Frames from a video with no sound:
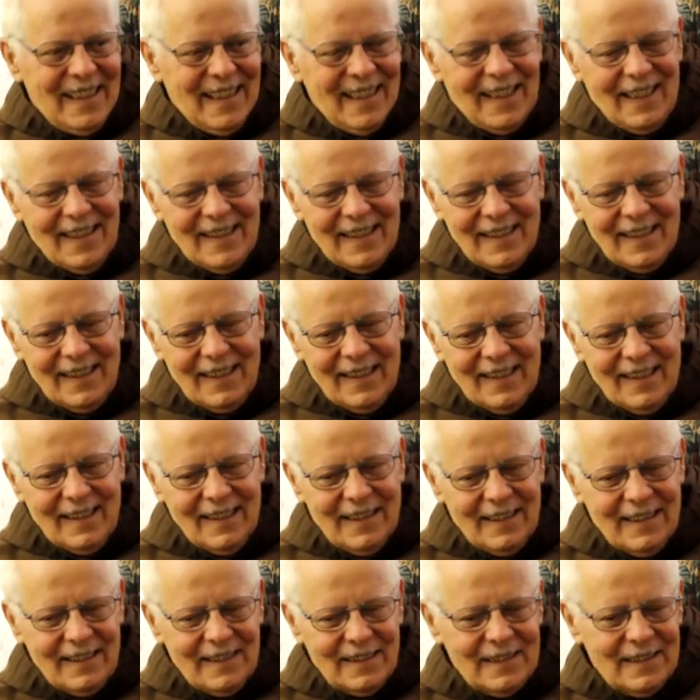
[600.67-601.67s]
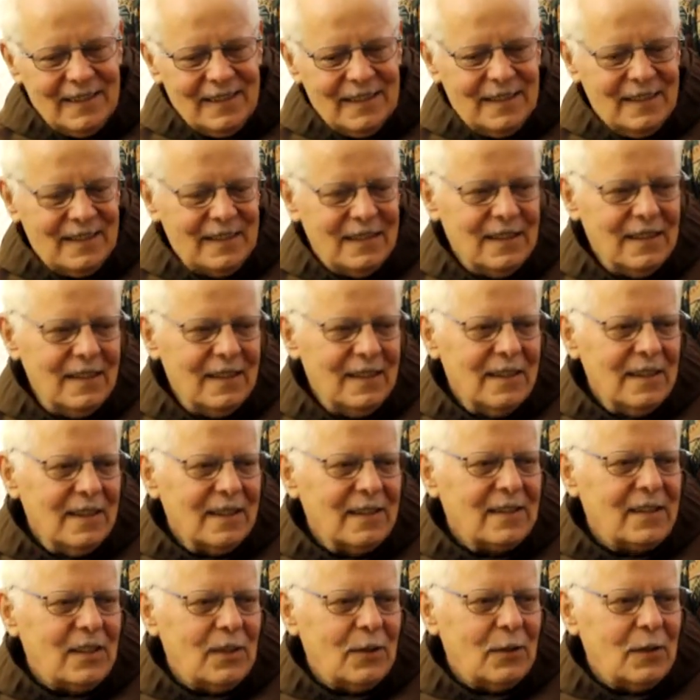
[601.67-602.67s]
And uh,
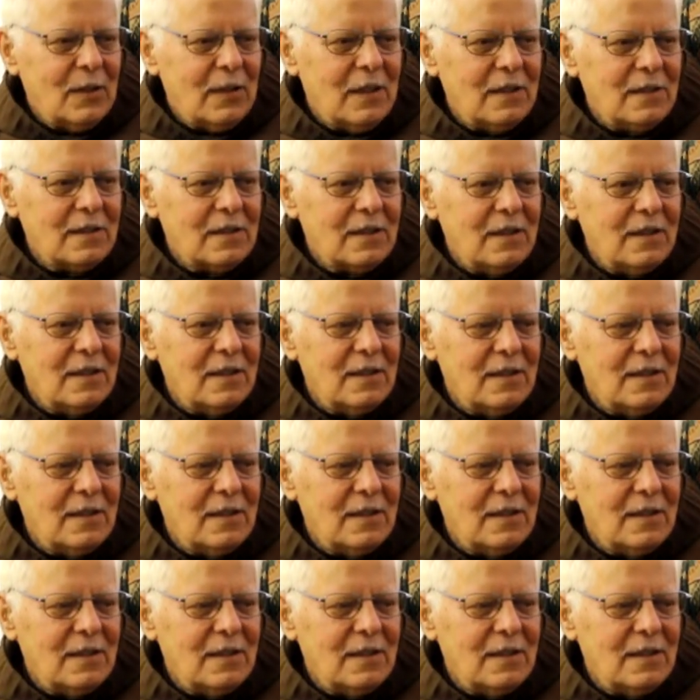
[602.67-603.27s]
so